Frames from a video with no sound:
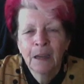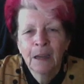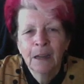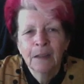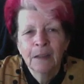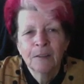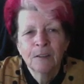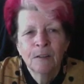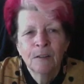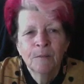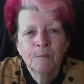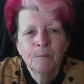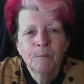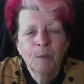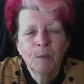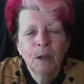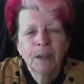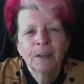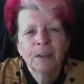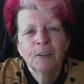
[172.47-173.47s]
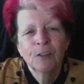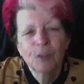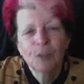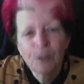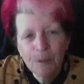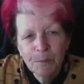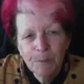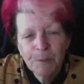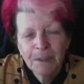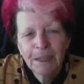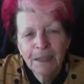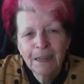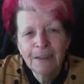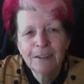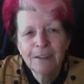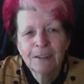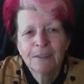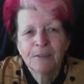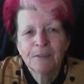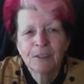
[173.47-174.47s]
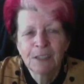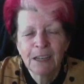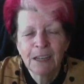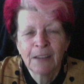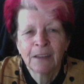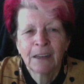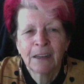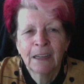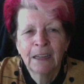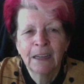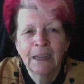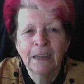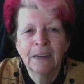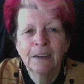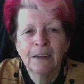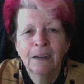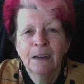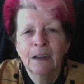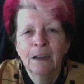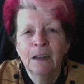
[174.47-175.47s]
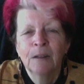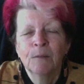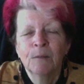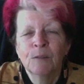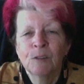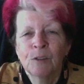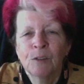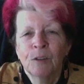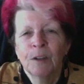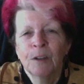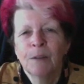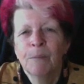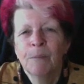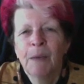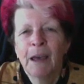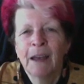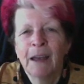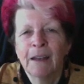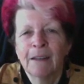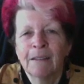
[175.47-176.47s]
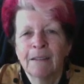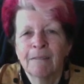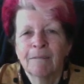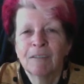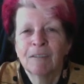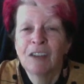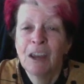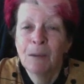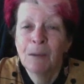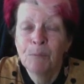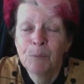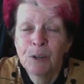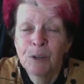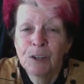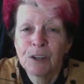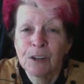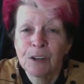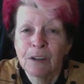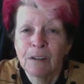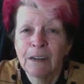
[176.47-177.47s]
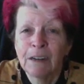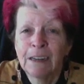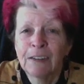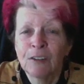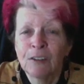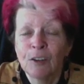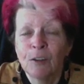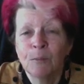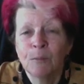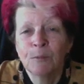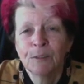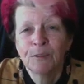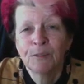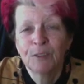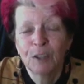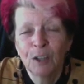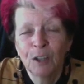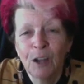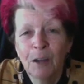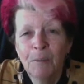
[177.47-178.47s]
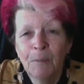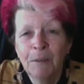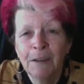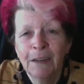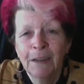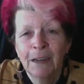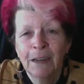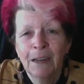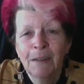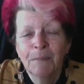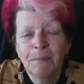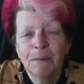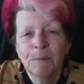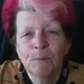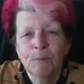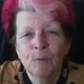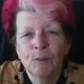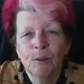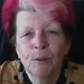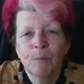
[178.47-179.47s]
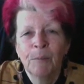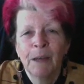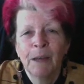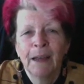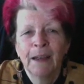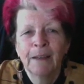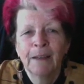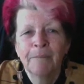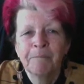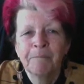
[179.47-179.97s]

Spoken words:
So my interpretation of Southern Heat was not about temperature in terms of climate, but more about